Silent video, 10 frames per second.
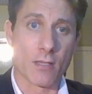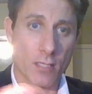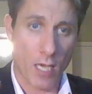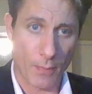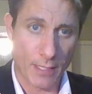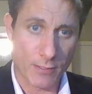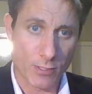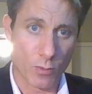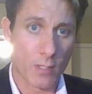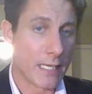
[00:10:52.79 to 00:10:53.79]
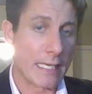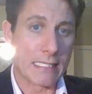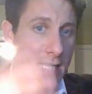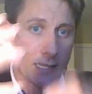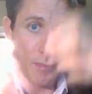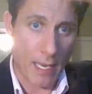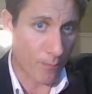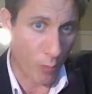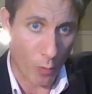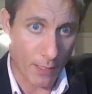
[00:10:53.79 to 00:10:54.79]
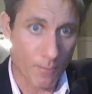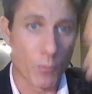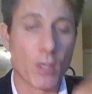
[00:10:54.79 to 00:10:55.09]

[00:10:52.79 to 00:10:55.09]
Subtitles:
company. So he's not the main point.